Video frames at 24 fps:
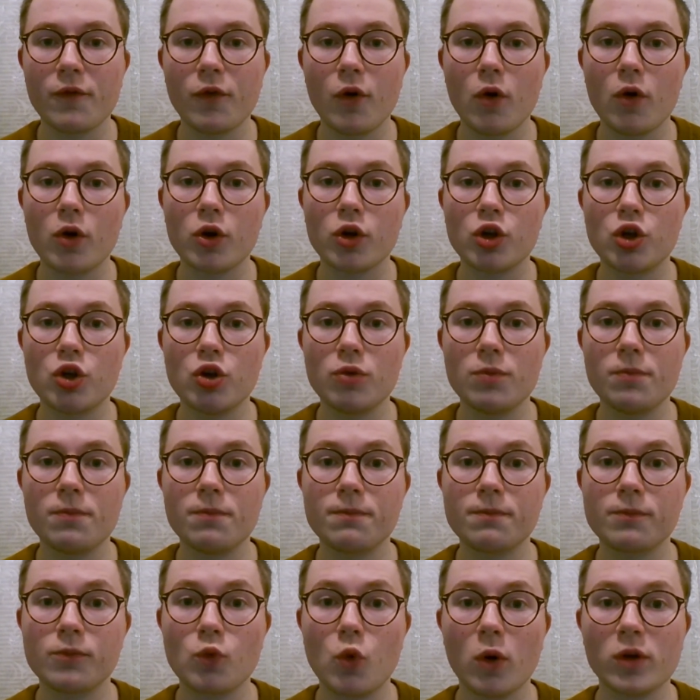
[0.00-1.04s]
for
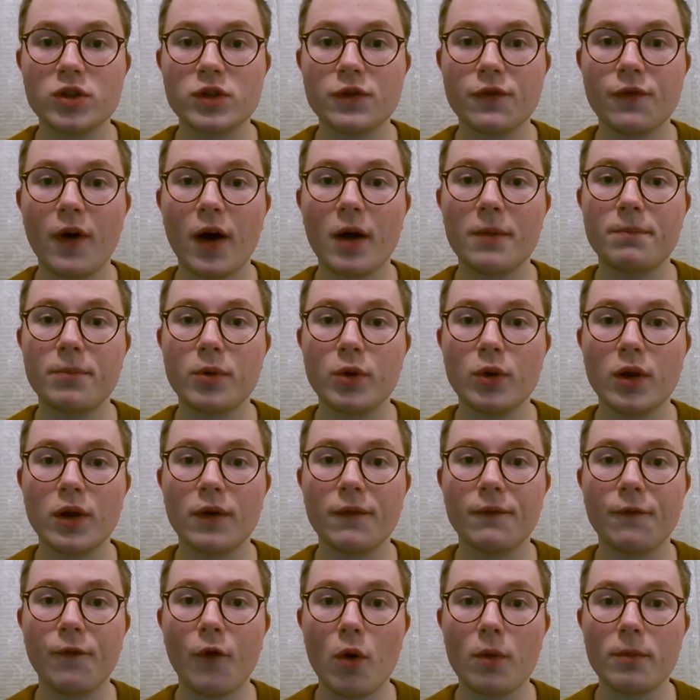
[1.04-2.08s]
quantified
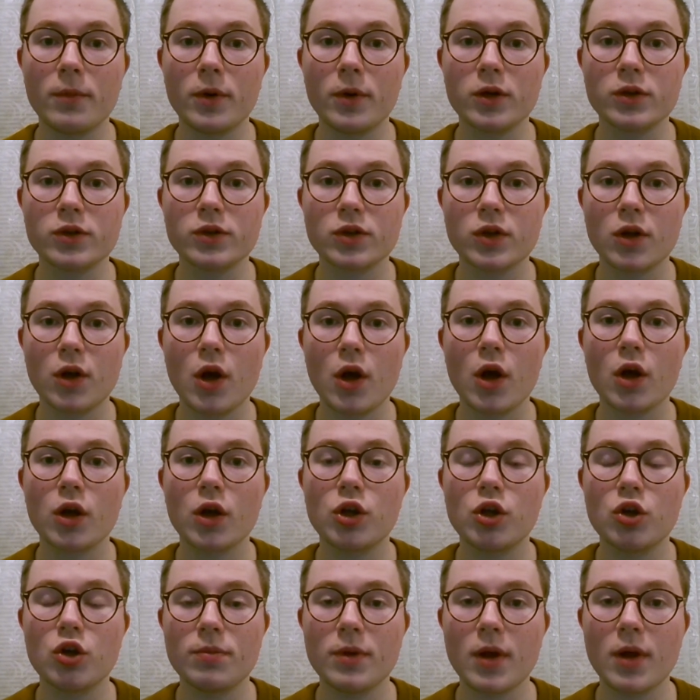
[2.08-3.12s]
Boolean formulas,
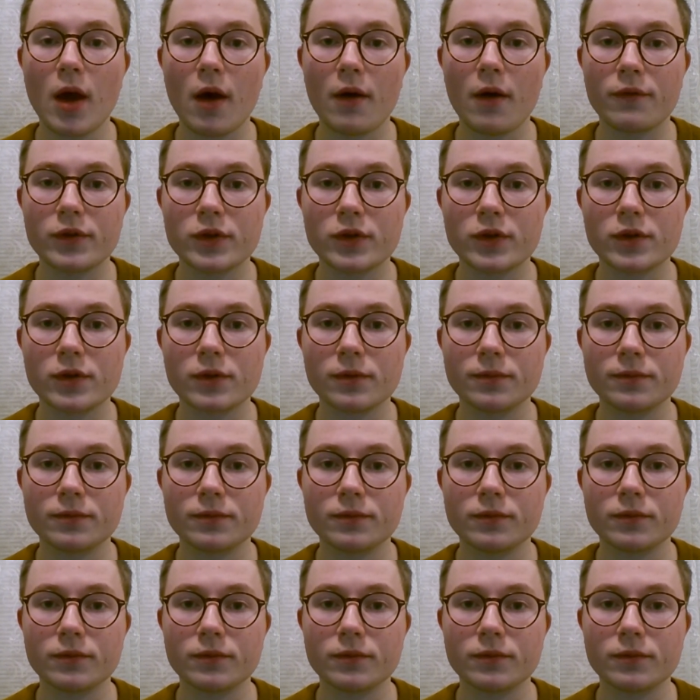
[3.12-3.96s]
QBFs.